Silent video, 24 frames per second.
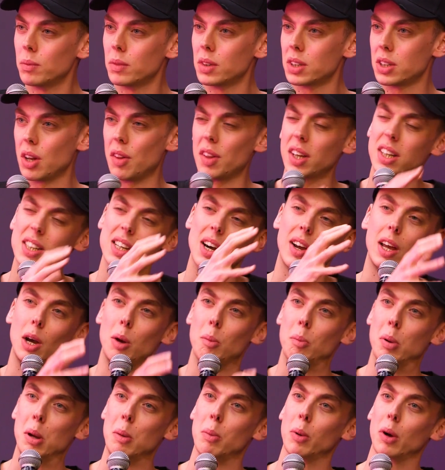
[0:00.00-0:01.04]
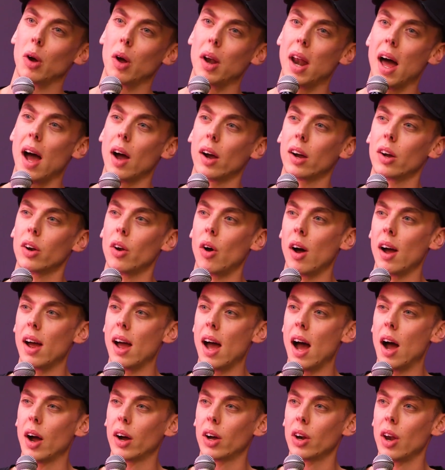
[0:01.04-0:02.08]
So I think it's looking at people going, how can I
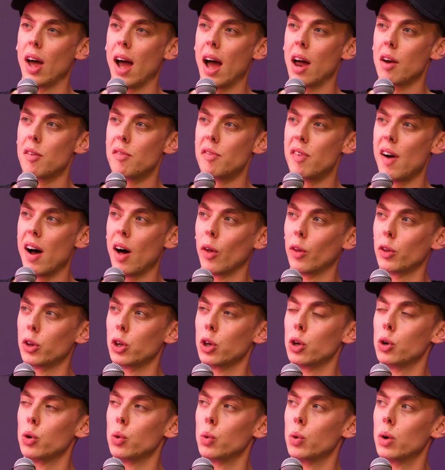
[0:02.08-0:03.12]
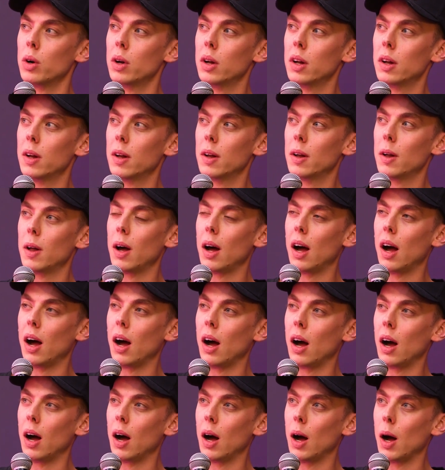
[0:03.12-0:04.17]
add value?
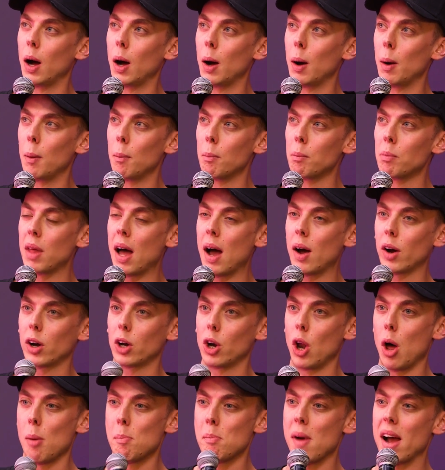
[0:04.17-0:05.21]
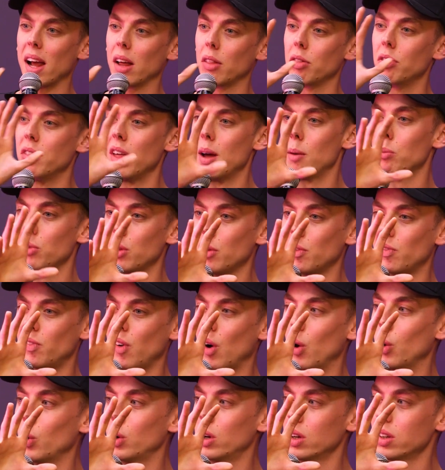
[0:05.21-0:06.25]
How can I make them the
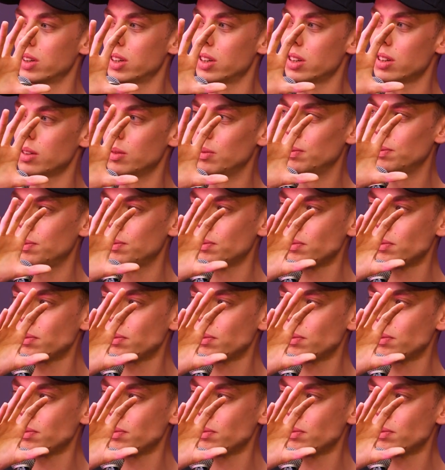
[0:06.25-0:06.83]
focus?